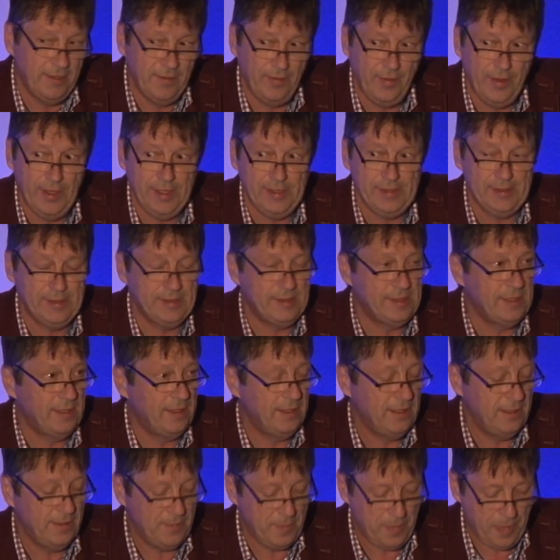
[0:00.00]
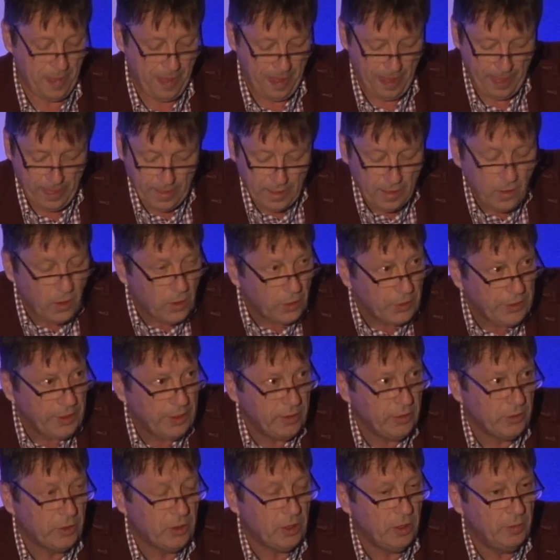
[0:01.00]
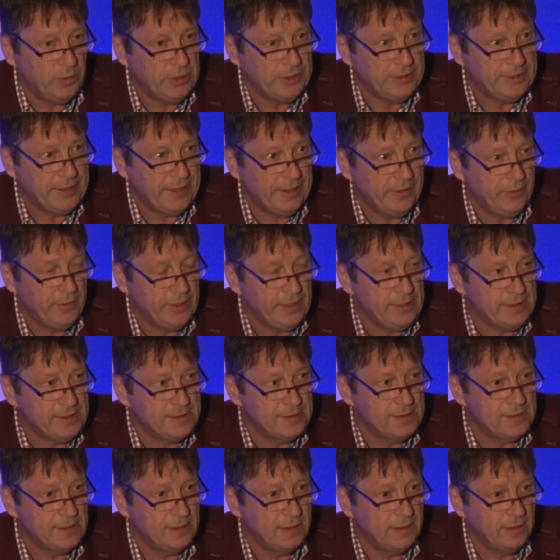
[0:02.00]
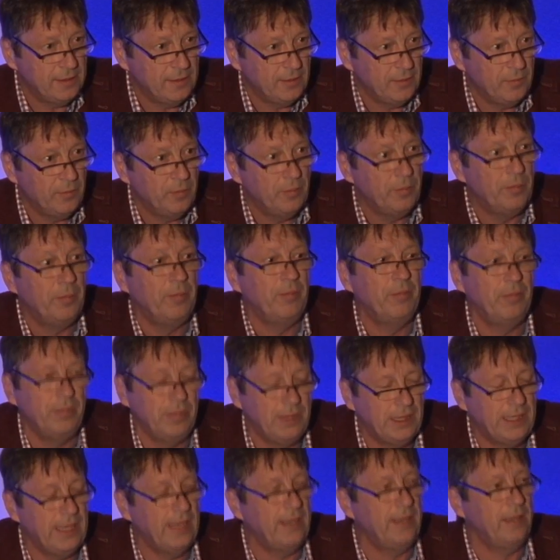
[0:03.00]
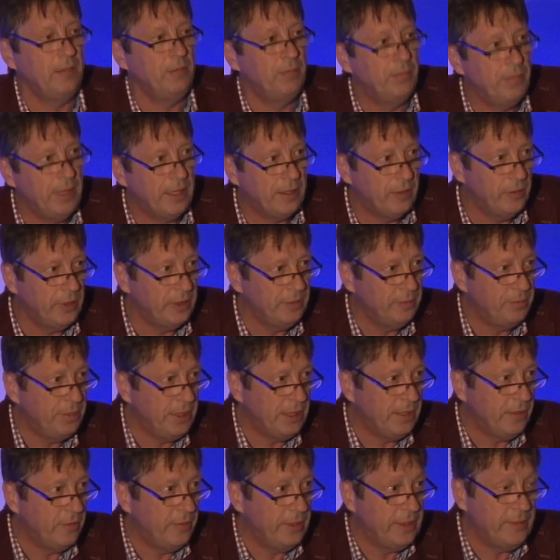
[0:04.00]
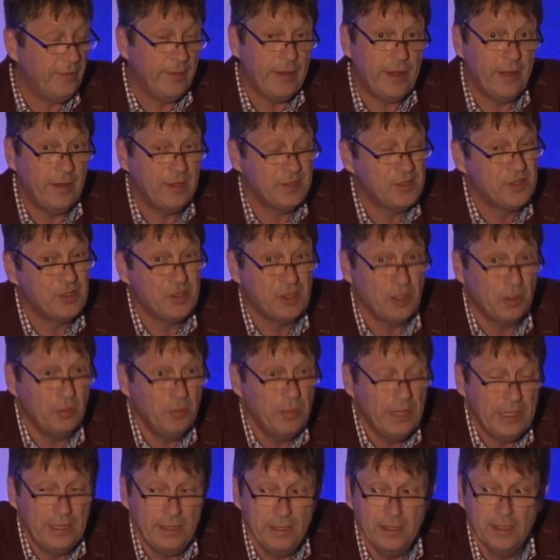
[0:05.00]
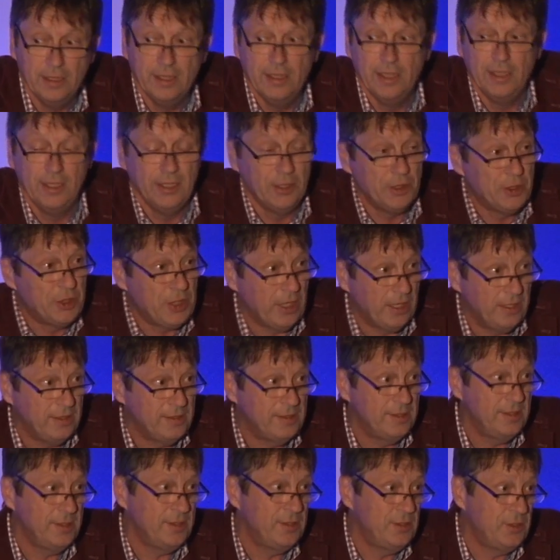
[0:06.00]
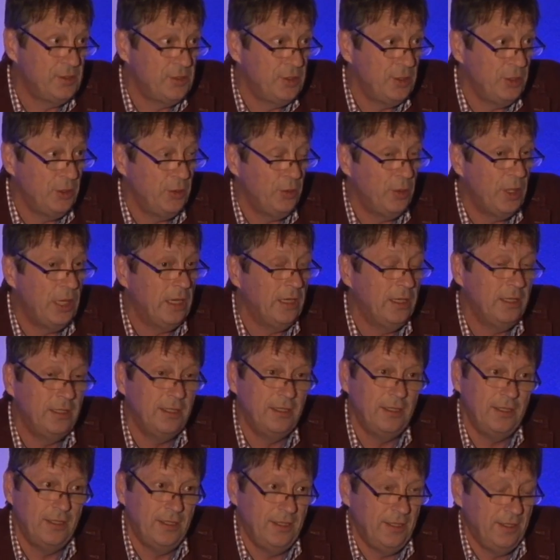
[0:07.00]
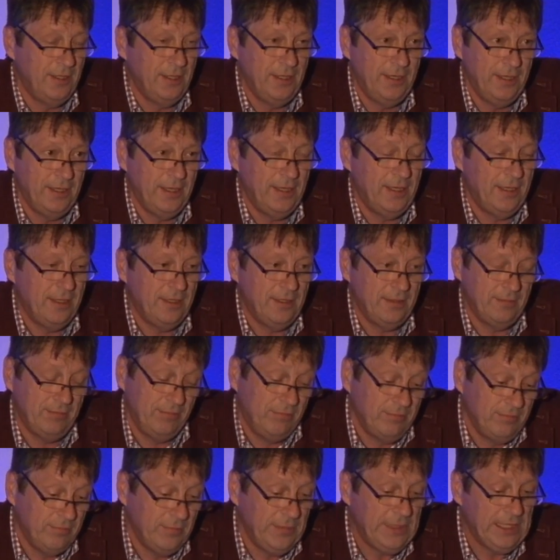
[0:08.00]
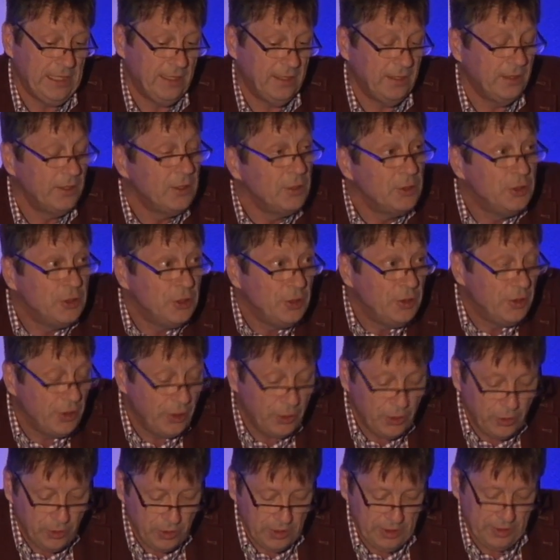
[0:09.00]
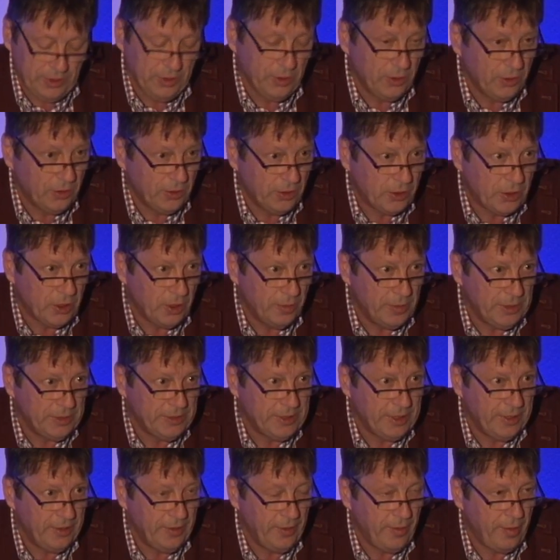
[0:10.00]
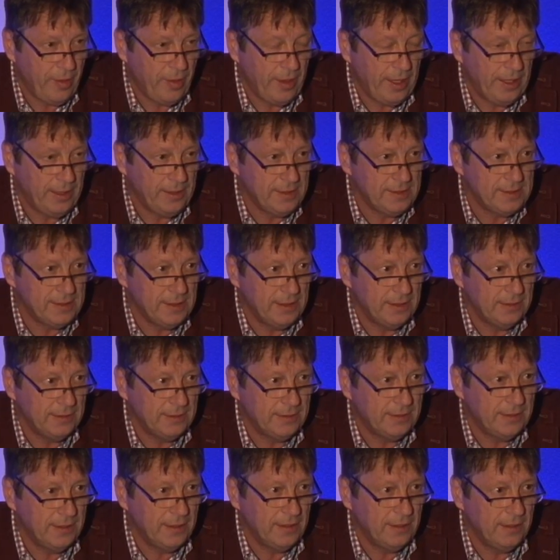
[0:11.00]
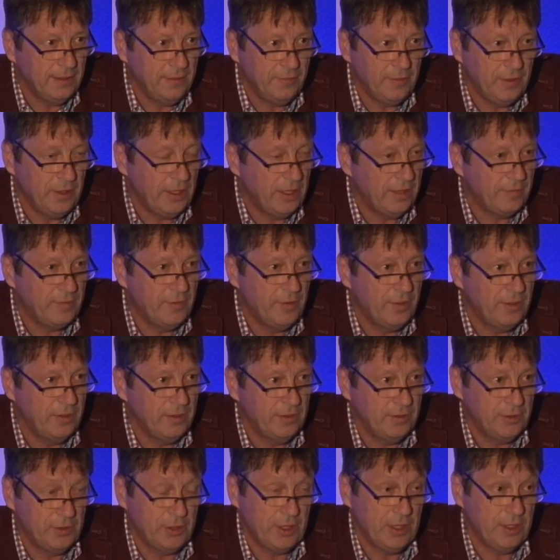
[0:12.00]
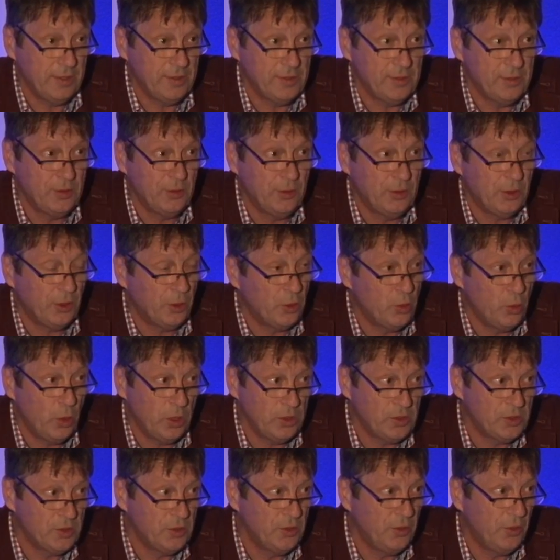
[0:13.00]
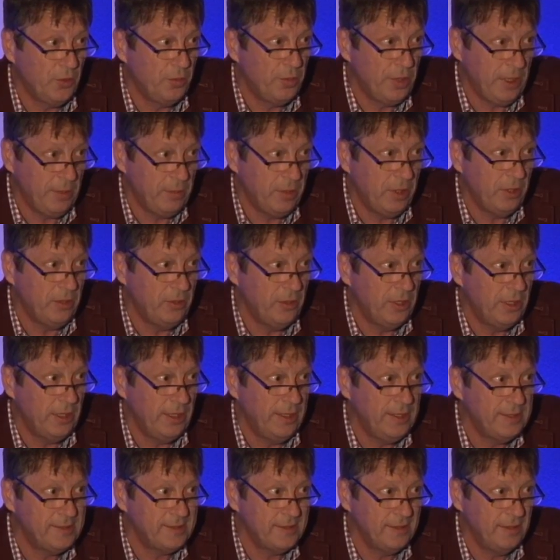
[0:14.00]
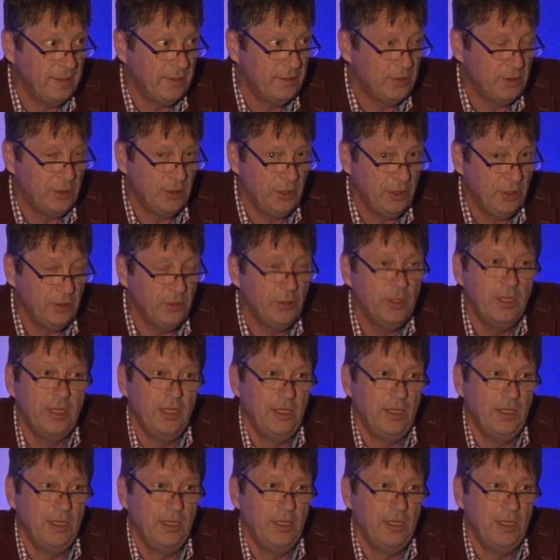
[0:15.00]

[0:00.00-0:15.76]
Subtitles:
this audio commentary is getting bigger and bigger, and there are so many chances to yeah, to do to commentary things, and if you have the chance to talk once to the people who are listening to you,